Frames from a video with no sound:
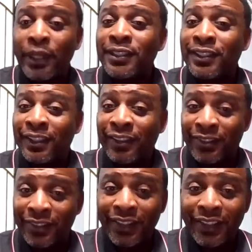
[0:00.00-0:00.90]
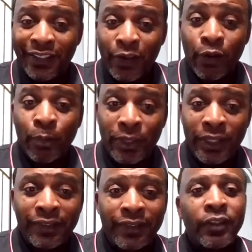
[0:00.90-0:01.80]
patient is
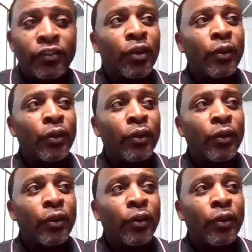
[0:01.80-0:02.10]
obese?